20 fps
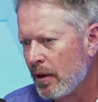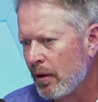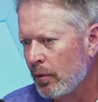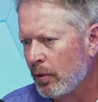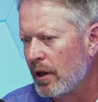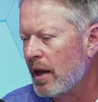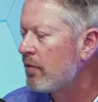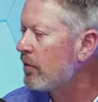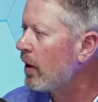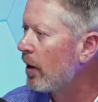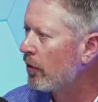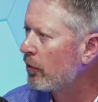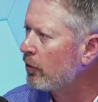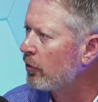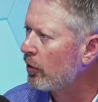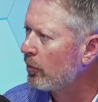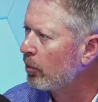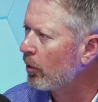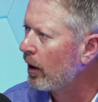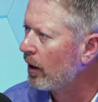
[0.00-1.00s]
when they've gone through
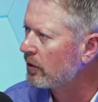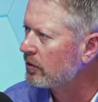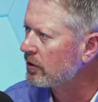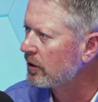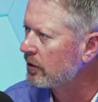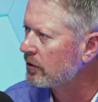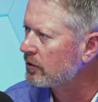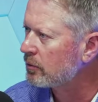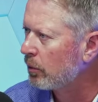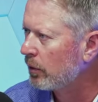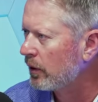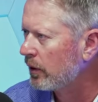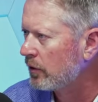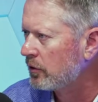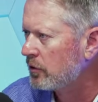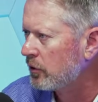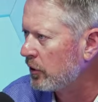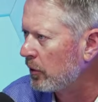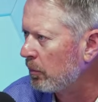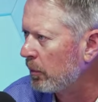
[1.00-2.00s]
the process, whether
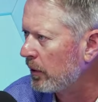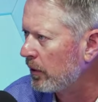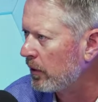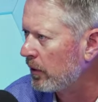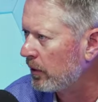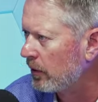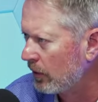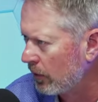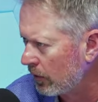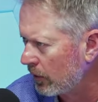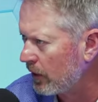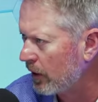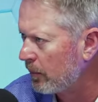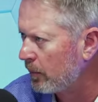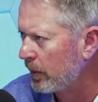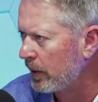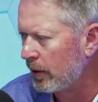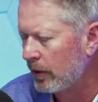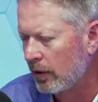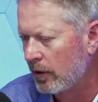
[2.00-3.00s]
it's your
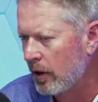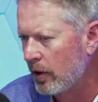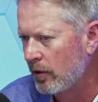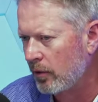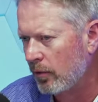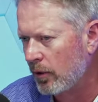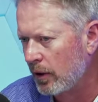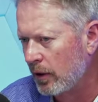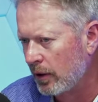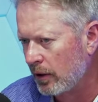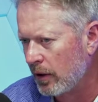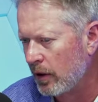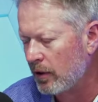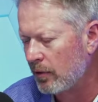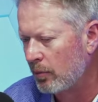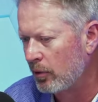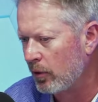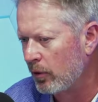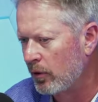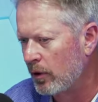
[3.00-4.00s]
company or another one, another
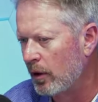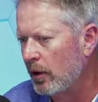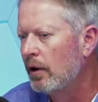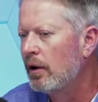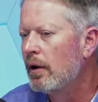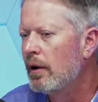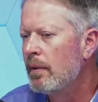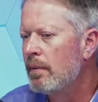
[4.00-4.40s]
broker,